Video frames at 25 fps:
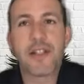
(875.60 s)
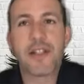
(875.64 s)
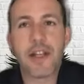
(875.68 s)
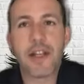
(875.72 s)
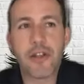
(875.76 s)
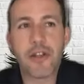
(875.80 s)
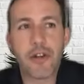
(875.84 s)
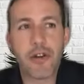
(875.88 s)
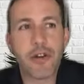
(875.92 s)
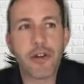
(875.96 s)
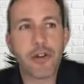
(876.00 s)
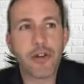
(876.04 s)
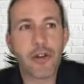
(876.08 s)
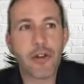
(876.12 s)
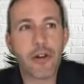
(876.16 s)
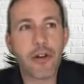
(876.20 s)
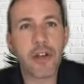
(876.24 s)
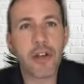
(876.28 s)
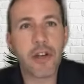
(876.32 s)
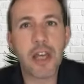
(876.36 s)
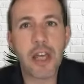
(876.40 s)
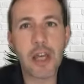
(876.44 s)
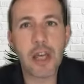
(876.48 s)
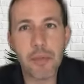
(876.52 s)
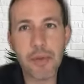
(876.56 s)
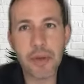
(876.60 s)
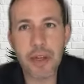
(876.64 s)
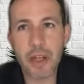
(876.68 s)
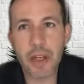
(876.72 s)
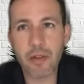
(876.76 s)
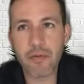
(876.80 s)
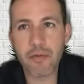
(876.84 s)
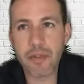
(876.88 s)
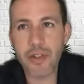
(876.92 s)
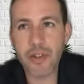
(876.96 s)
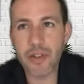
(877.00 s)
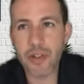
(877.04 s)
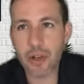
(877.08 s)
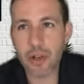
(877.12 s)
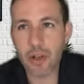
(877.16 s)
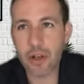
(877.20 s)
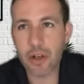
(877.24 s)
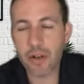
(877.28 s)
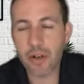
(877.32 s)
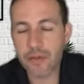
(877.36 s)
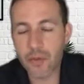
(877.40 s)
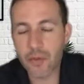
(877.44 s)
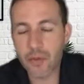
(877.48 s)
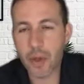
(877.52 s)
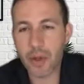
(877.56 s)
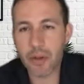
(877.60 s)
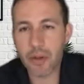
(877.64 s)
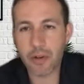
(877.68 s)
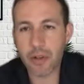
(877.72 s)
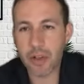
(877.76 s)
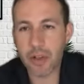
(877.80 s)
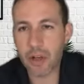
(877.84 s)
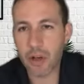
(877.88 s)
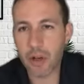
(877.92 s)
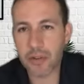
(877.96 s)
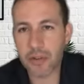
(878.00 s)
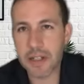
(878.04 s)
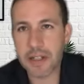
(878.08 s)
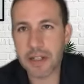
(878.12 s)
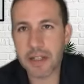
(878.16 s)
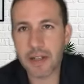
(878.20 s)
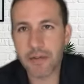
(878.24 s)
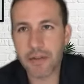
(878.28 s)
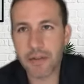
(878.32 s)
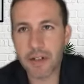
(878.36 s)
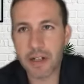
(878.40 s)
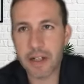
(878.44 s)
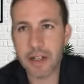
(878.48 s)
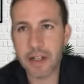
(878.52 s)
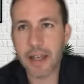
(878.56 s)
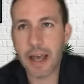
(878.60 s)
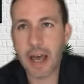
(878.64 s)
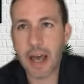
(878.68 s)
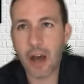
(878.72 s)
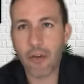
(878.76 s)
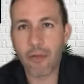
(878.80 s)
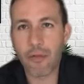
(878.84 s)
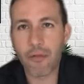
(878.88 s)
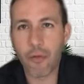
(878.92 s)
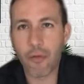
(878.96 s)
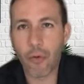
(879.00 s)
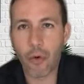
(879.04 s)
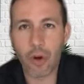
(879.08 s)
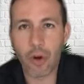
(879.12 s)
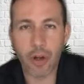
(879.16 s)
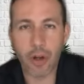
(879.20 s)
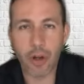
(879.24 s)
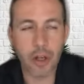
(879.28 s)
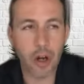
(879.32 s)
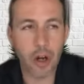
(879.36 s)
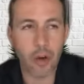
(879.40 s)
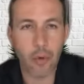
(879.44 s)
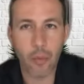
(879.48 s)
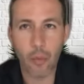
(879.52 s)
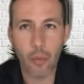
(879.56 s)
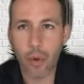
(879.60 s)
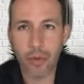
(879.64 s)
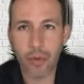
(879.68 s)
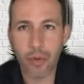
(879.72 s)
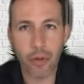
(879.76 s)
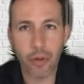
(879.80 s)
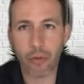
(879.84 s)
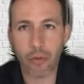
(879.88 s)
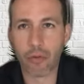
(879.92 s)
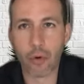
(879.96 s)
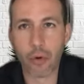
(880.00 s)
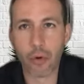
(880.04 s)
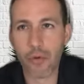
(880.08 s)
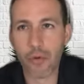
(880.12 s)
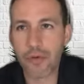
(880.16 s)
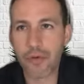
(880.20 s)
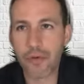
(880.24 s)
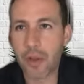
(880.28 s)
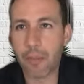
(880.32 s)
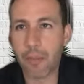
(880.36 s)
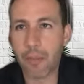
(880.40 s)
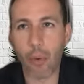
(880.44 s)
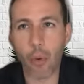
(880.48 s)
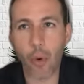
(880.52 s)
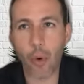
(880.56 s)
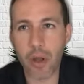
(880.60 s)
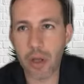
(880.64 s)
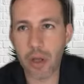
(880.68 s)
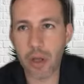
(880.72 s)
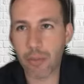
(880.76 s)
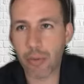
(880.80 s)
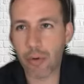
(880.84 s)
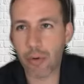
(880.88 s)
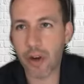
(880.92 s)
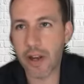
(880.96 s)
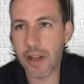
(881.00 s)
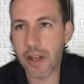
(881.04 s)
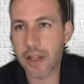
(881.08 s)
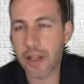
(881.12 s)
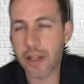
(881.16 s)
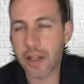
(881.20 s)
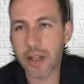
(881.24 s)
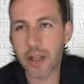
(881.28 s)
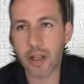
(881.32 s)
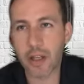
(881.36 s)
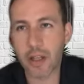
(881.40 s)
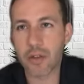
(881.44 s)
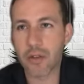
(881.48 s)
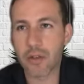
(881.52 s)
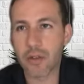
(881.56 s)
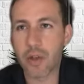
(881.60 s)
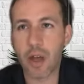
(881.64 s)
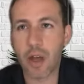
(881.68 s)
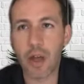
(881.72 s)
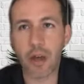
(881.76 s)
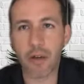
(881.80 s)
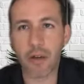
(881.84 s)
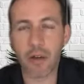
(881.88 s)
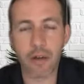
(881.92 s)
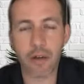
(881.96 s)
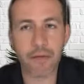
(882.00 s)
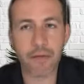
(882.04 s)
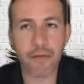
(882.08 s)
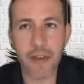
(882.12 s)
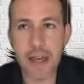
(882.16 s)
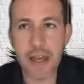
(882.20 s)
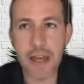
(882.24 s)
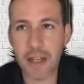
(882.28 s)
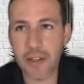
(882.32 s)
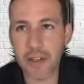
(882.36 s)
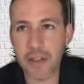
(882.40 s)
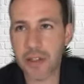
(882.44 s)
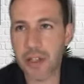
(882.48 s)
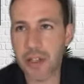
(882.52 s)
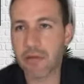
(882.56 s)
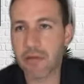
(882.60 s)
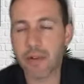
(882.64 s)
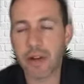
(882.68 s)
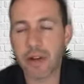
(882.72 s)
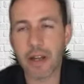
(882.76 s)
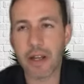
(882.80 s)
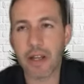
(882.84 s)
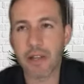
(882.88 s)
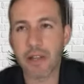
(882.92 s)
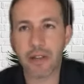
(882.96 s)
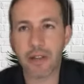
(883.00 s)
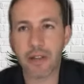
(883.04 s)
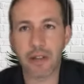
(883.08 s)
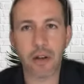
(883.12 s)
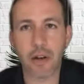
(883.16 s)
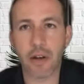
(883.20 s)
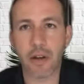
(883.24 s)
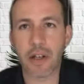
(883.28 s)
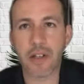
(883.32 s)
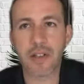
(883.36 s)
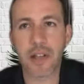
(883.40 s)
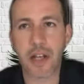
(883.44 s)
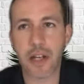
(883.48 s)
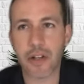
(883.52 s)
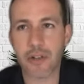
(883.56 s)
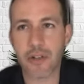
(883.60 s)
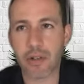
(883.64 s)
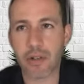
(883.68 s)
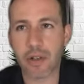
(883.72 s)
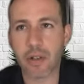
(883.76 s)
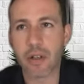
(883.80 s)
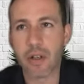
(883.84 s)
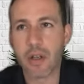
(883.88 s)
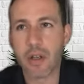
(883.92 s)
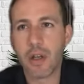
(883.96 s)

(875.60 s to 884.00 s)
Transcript: that you're you're keeping in reserves, whether you know it's a different account for you know the roof, the boiler breaking, uh, vacancy rates, you know, etc.